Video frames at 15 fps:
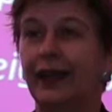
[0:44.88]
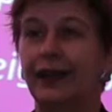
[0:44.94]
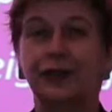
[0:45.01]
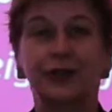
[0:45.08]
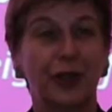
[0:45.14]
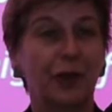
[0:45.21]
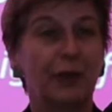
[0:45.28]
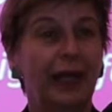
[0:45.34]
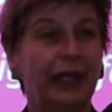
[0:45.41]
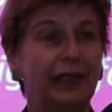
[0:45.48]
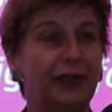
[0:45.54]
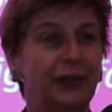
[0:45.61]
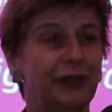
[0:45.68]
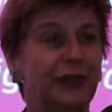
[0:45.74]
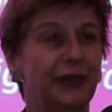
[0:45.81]
So
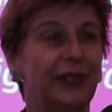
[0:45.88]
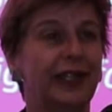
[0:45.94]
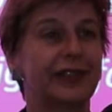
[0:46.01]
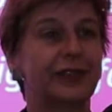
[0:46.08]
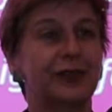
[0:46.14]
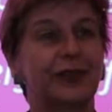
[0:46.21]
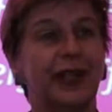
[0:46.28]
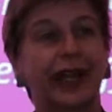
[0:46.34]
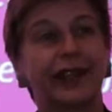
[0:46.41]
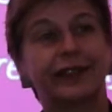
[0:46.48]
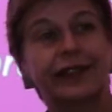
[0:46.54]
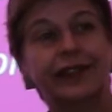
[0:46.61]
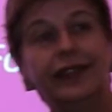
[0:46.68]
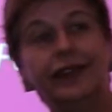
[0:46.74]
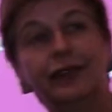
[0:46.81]
many of you here tonight,
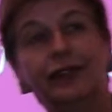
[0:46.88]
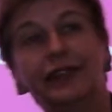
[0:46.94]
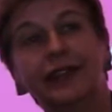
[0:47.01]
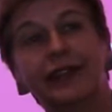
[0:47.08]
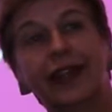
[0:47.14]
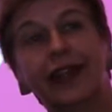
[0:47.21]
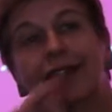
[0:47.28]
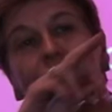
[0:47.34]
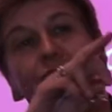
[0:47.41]
even there